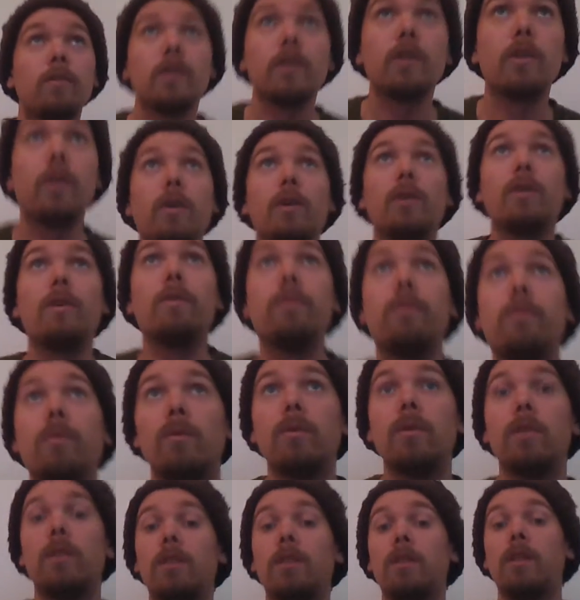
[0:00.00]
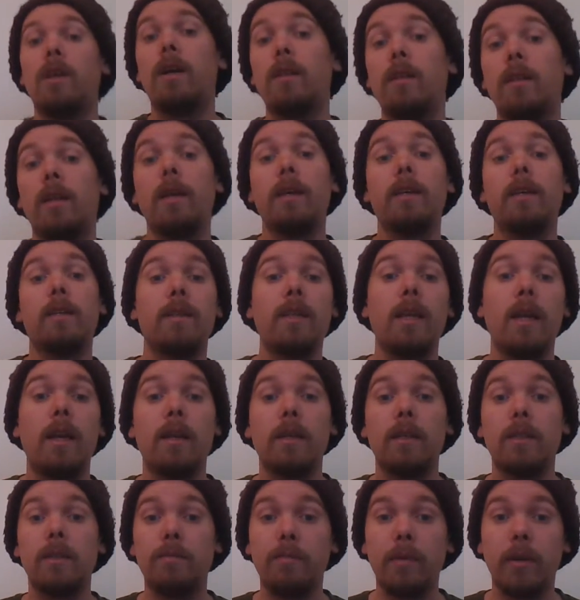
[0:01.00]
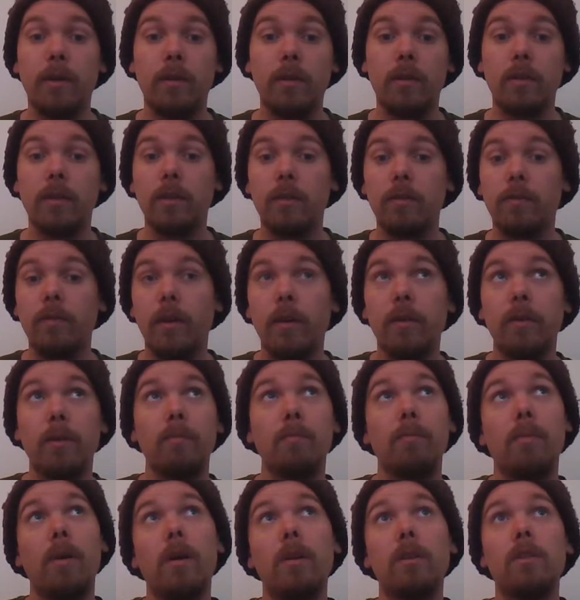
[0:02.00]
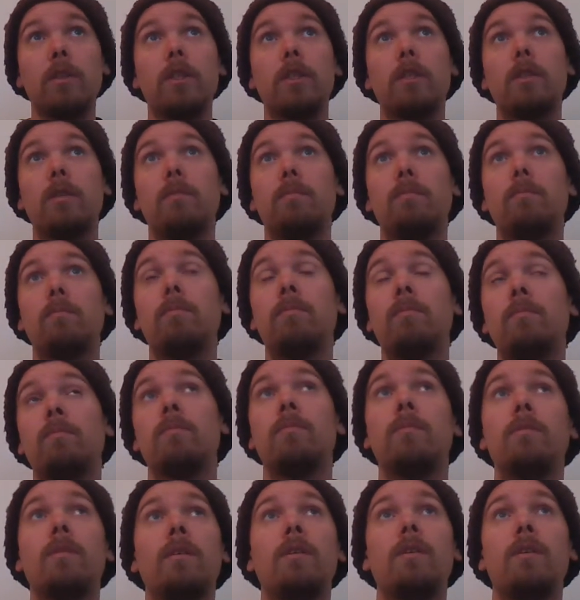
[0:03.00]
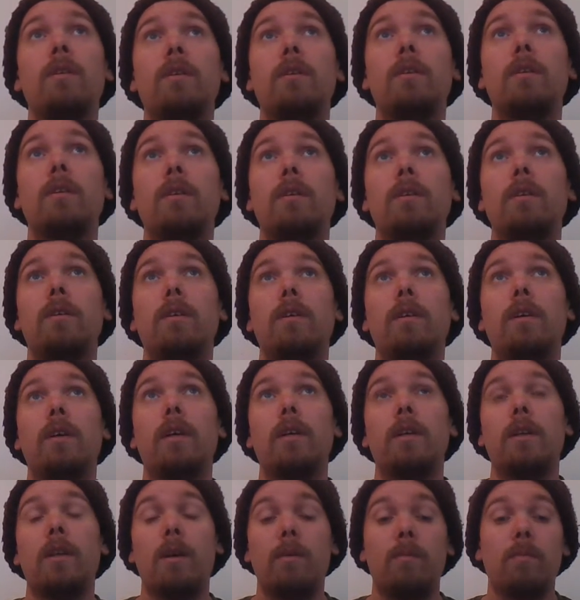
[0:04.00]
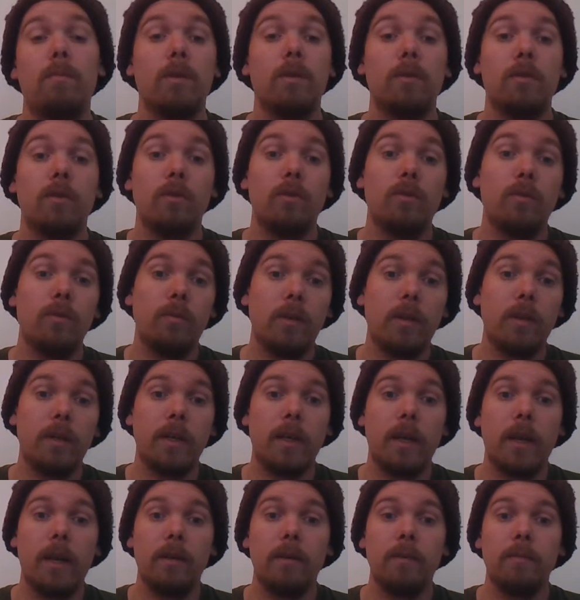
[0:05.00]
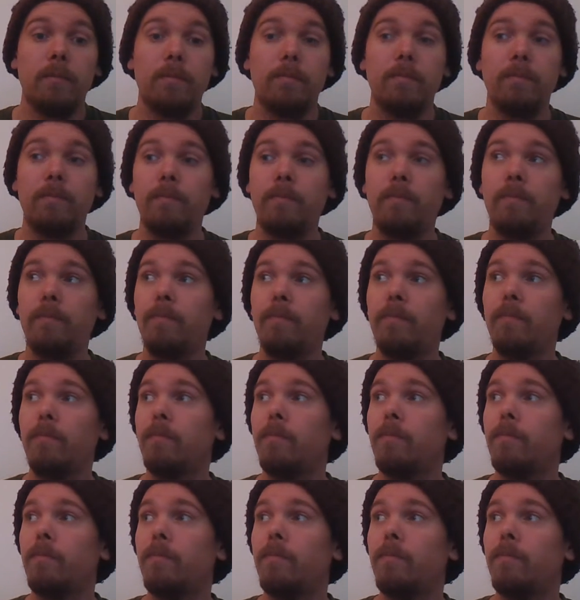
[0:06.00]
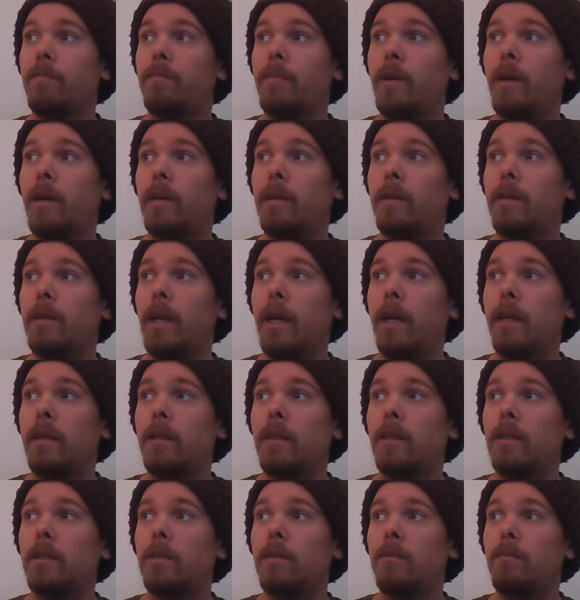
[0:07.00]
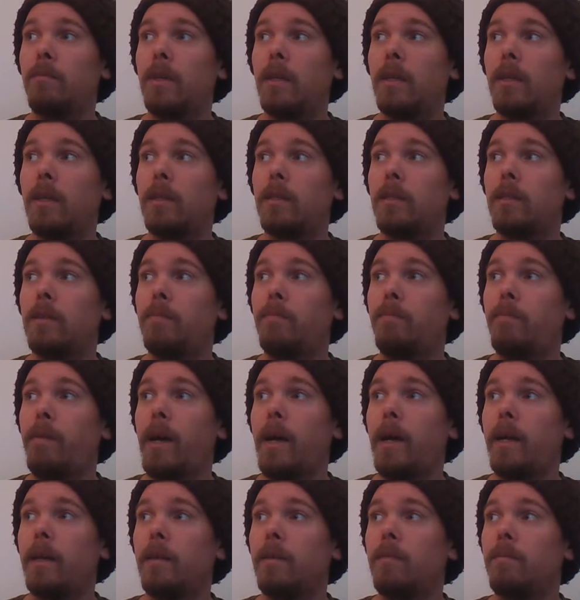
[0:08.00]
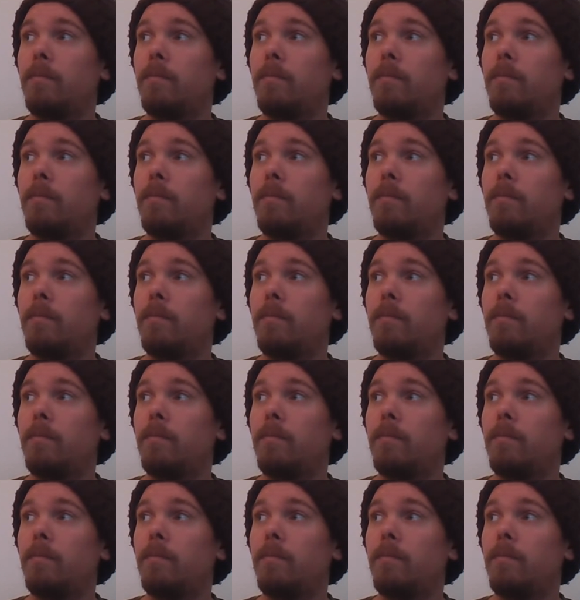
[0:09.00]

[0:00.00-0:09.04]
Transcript: Can of course not like that experience very much and not want to do it again. But that doesn't mean it's bad.